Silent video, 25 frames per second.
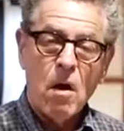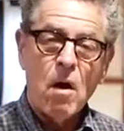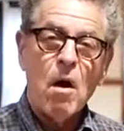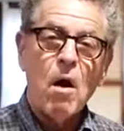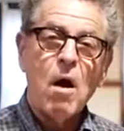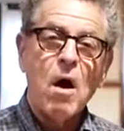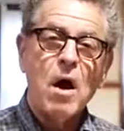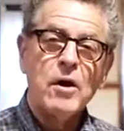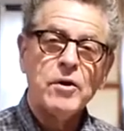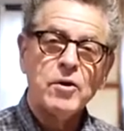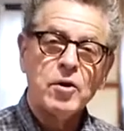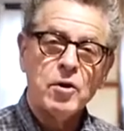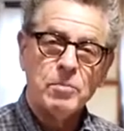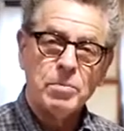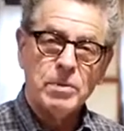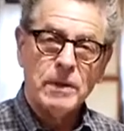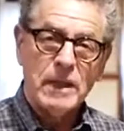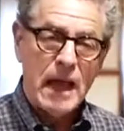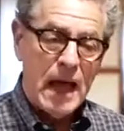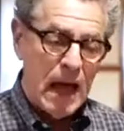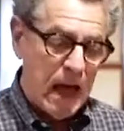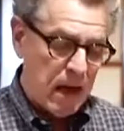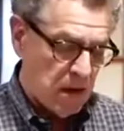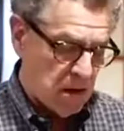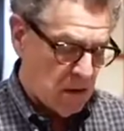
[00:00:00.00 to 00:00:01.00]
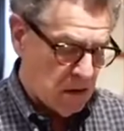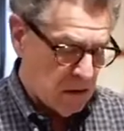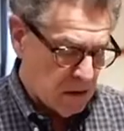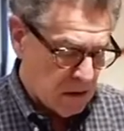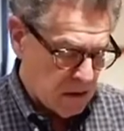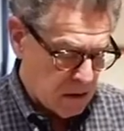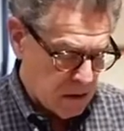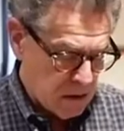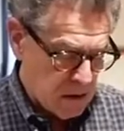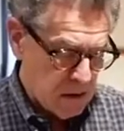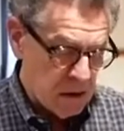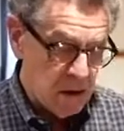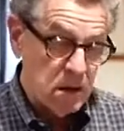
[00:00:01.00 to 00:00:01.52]
on your platter,
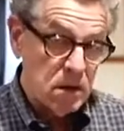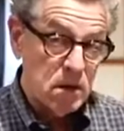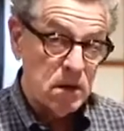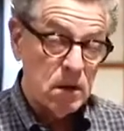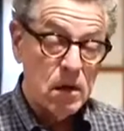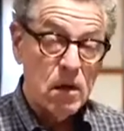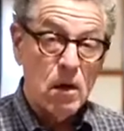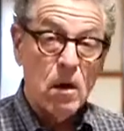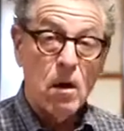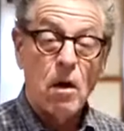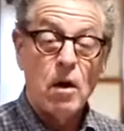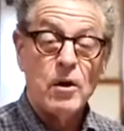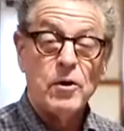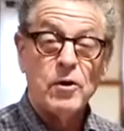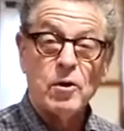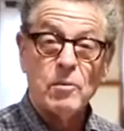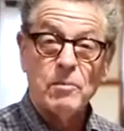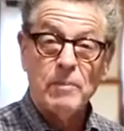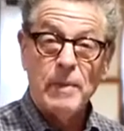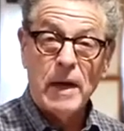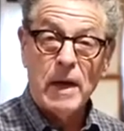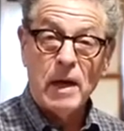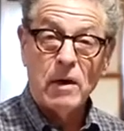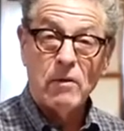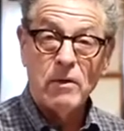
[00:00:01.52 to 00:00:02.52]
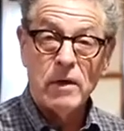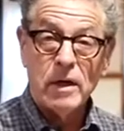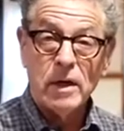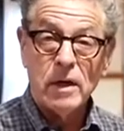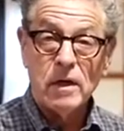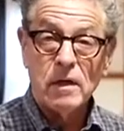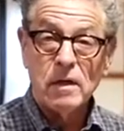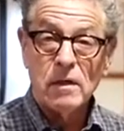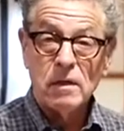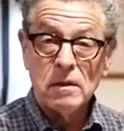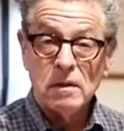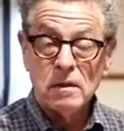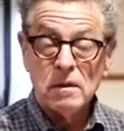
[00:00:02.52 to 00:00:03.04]
on your
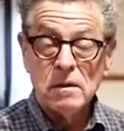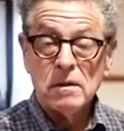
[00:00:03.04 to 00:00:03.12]
bearing,